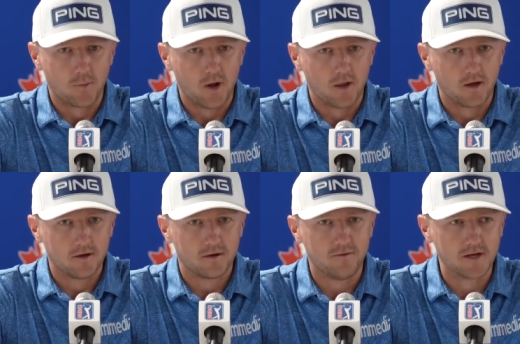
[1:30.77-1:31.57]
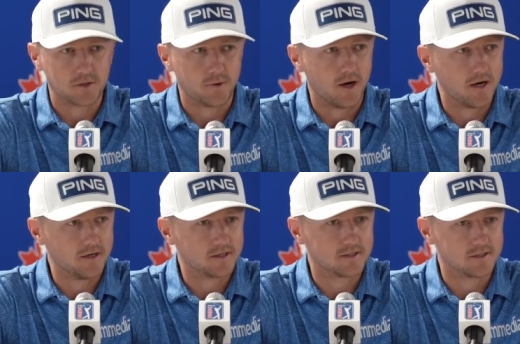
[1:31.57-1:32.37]
the way the fans are behind
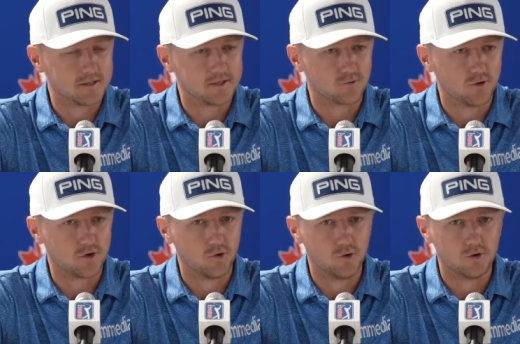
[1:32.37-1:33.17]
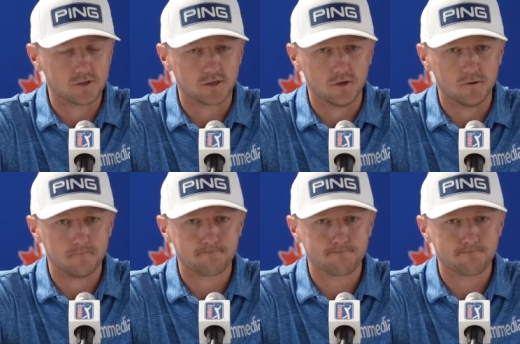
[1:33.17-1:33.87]
us is really cool. So